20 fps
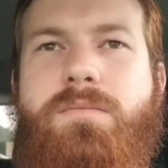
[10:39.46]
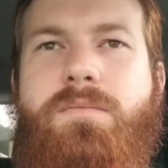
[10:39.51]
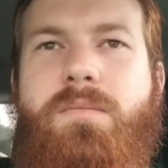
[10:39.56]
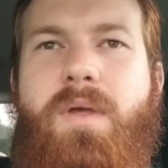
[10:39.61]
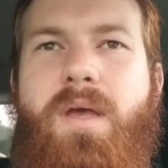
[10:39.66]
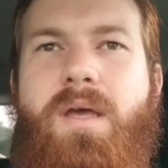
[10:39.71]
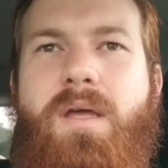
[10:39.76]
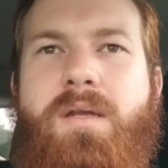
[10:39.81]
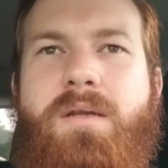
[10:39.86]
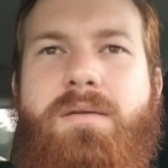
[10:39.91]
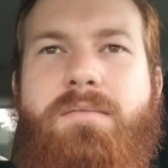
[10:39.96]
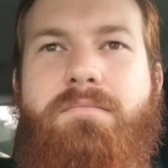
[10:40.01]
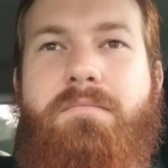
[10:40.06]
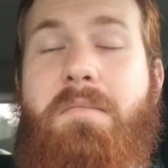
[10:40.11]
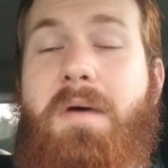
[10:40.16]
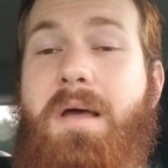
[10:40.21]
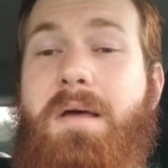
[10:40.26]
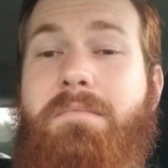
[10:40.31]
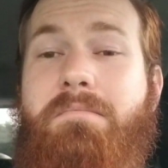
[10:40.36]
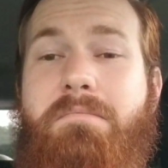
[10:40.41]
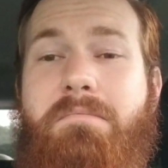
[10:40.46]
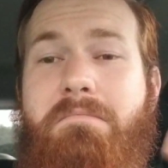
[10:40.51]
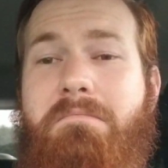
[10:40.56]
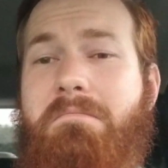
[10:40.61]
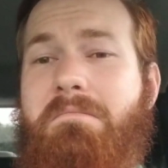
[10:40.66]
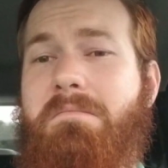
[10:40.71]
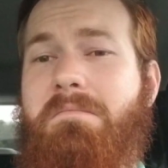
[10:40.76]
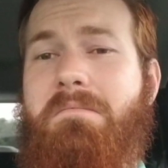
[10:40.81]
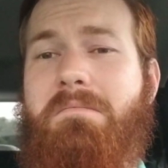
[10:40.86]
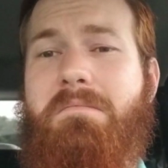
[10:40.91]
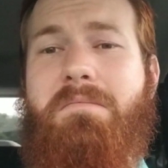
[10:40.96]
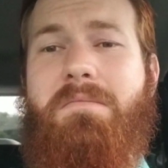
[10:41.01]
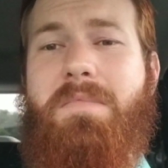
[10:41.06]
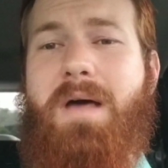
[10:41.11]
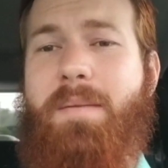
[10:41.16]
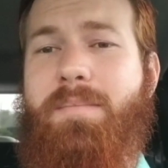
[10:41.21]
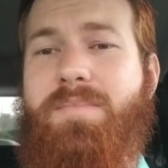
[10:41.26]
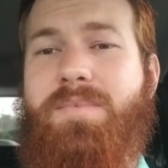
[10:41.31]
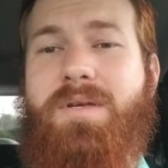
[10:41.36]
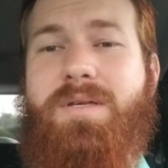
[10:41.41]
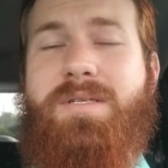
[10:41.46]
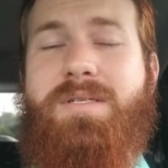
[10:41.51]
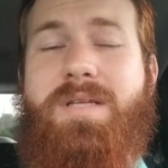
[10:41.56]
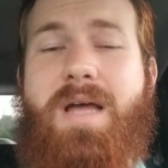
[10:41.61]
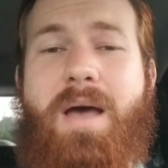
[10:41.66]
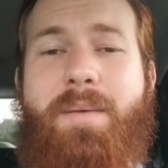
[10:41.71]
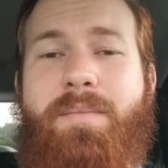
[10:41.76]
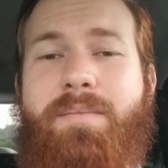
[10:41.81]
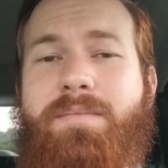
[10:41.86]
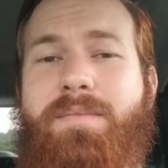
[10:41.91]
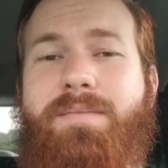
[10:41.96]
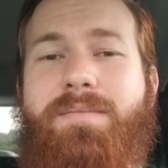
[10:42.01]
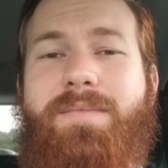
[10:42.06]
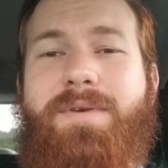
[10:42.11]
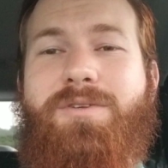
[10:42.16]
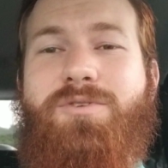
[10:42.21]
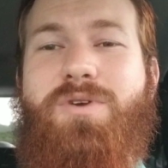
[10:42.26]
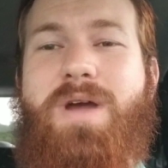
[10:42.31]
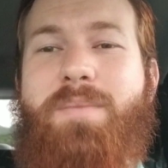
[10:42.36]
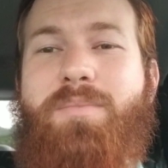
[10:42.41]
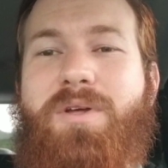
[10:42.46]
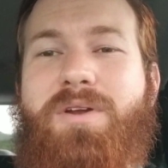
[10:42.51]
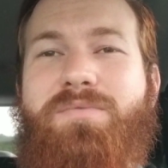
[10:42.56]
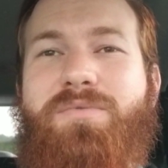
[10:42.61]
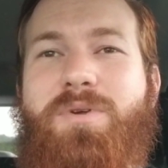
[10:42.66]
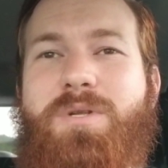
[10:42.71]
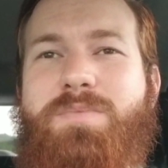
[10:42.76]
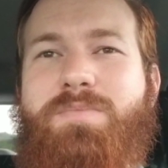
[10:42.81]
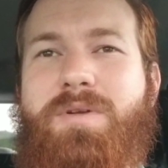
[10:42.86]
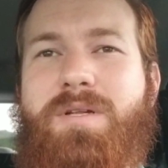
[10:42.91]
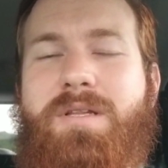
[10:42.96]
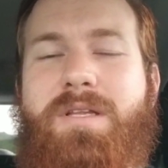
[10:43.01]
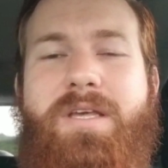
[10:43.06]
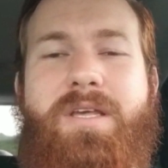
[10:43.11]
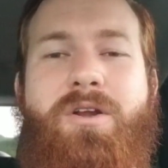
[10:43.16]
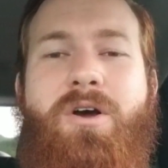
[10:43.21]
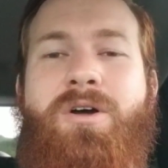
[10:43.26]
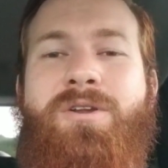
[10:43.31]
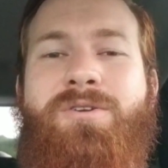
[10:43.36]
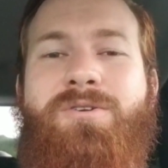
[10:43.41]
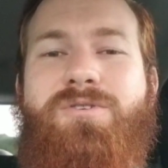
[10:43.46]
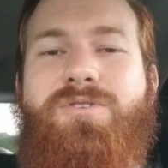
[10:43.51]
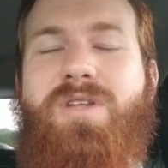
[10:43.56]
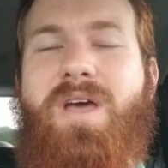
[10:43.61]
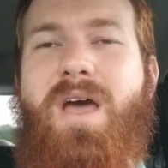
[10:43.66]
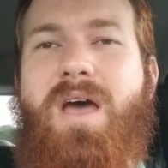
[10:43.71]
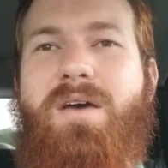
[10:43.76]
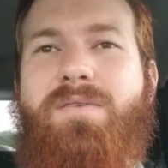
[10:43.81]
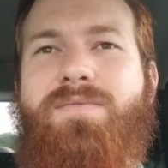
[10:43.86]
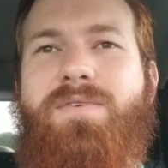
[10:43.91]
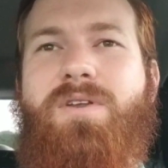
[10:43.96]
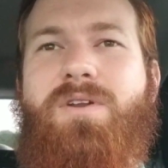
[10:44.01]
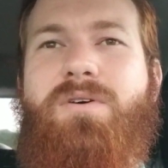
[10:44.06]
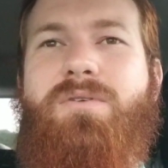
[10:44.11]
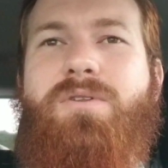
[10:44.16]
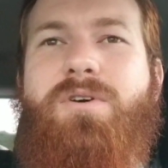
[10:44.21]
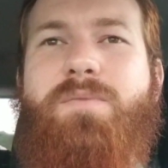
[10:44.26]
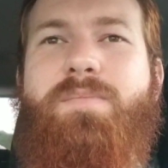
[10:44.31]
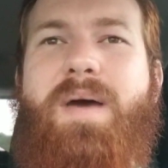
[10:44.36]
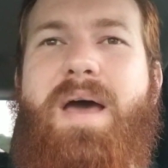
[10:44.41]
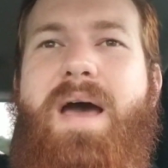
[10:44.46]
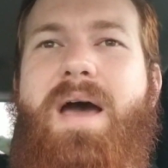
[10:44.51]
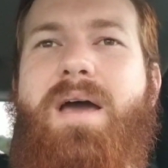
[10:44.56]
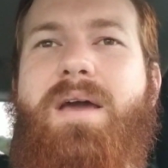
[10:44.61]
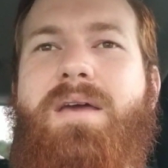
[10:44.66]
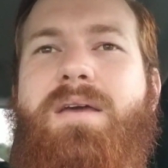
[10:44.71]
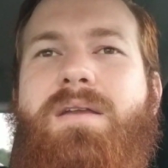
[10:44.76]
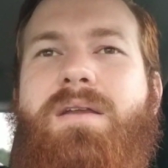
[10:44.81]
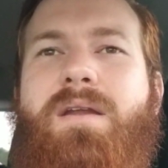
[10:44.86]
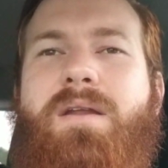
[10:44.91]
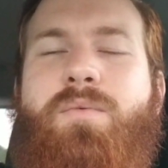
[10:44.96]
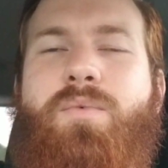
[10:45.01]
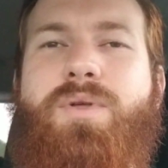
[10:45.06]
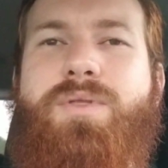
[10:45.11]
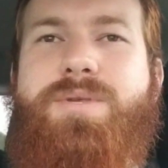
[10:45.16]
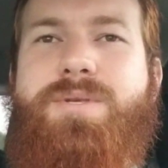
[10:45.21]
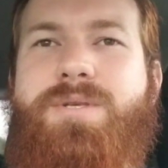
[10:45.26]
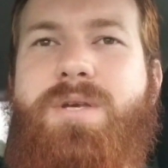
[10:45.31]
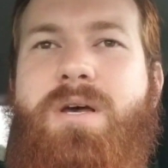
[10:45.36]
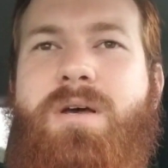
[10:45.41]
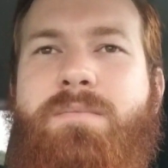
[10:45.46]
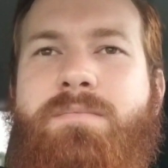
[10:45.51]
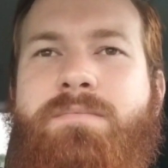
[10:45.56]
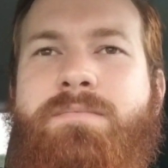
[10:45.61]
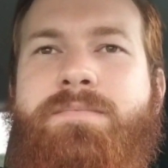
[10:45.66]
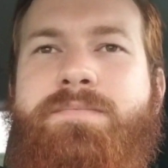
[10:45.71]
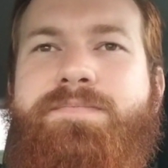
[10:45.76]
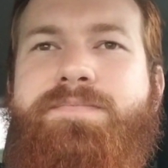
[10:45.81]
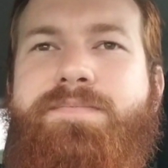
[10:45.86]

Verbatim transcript: And I'm ex- I'm extrapolating for this, but lean on your staff. You know, look back and with some,